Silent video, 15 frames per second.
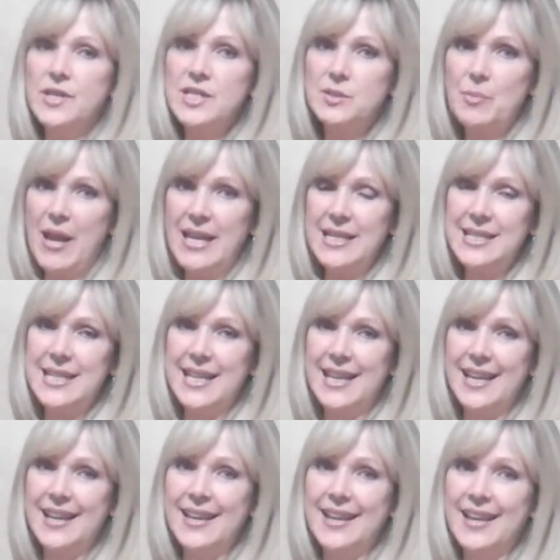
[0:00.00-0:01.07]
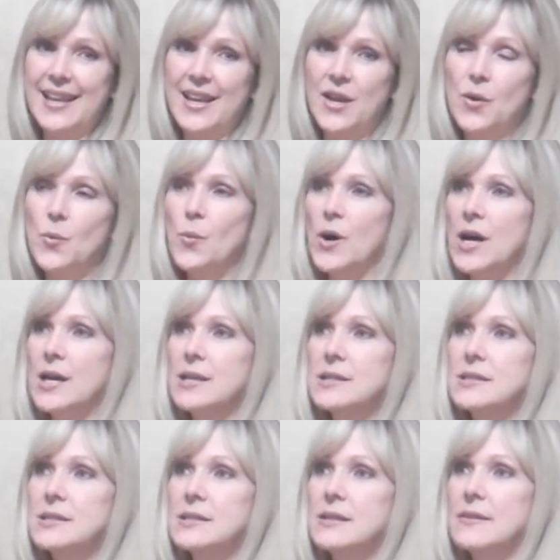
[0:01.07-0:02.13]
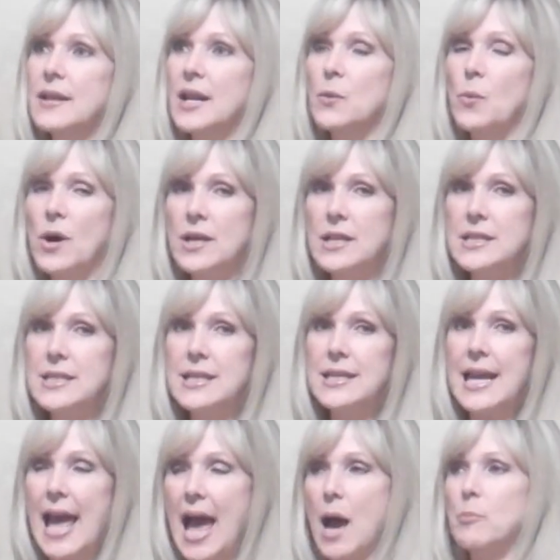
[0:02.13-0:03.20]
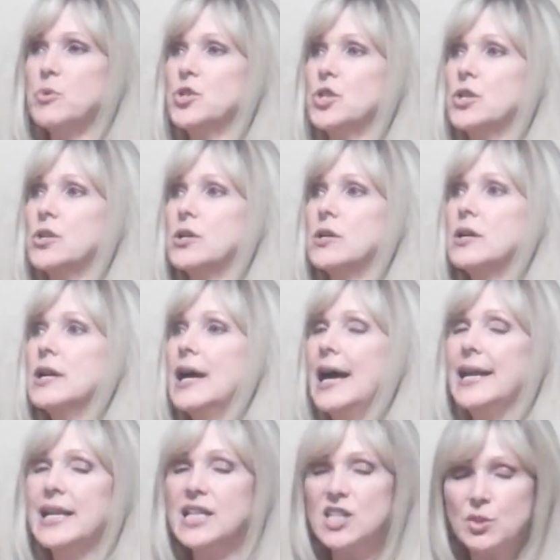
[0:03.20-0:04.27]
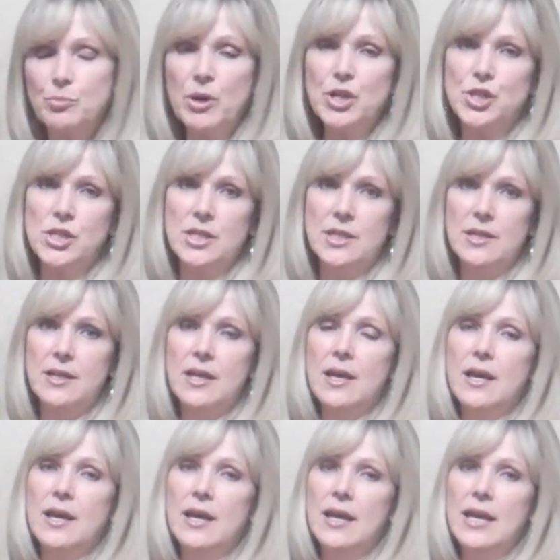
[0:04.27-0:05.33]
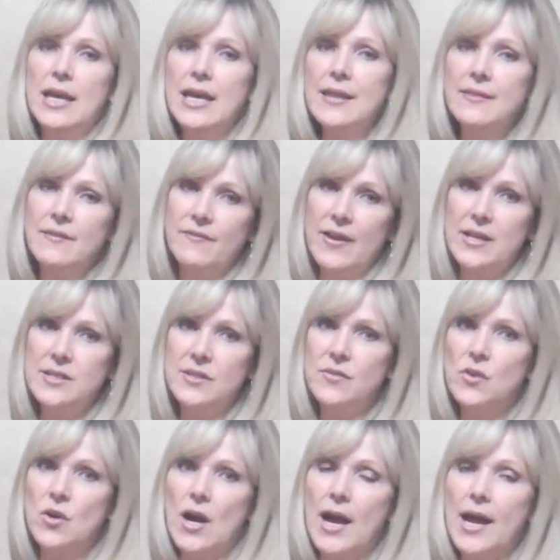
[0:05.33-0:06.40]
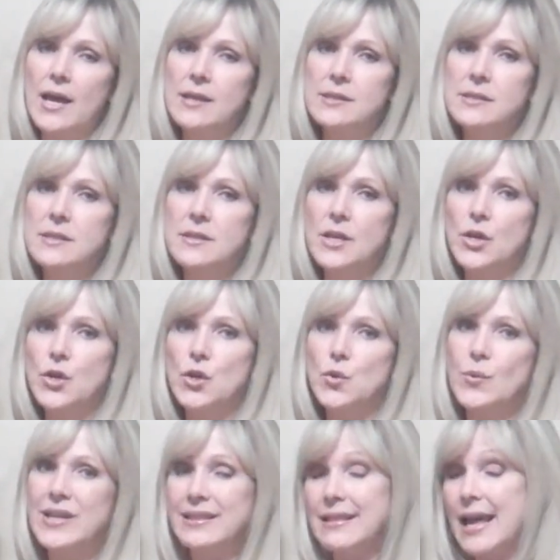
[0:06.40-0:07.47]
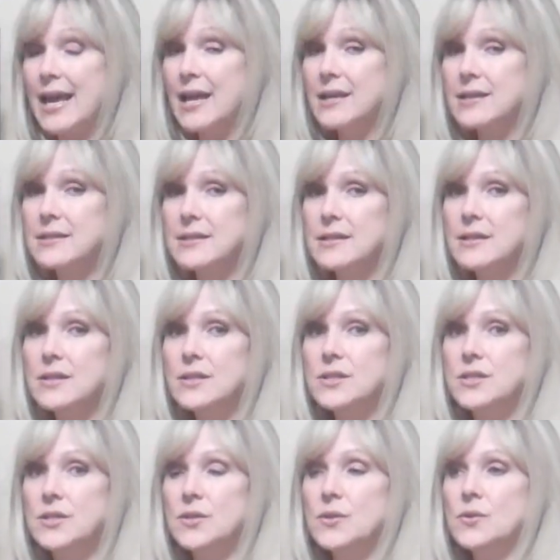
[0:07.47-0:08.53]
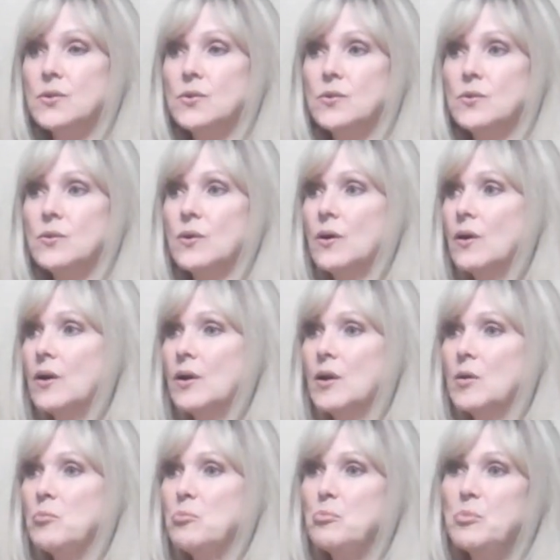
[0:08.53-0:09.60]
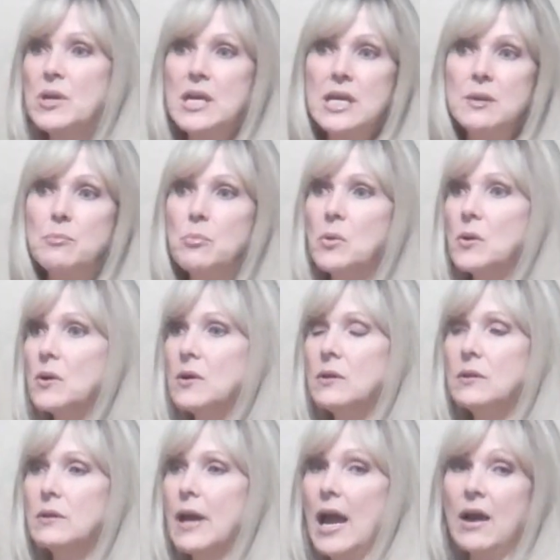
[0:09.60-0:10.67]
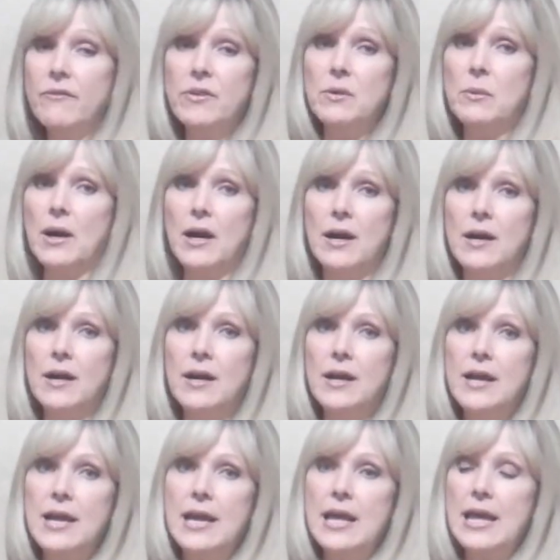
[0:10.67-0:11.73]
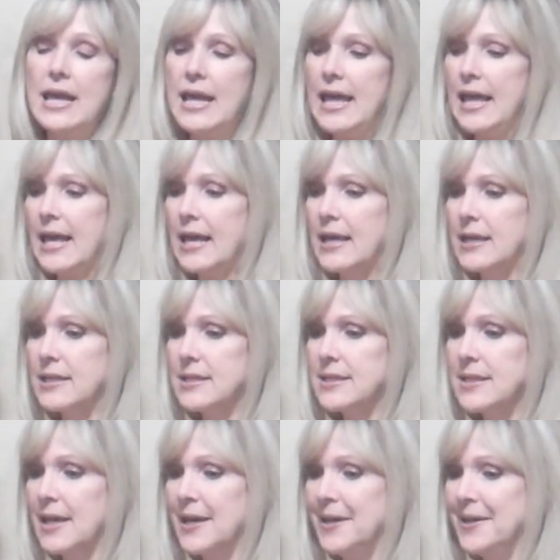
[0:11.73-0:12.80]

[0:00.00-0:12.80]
for this painting was that I wanted to capture an expression in the face of Christ that could relate to people everywhere. And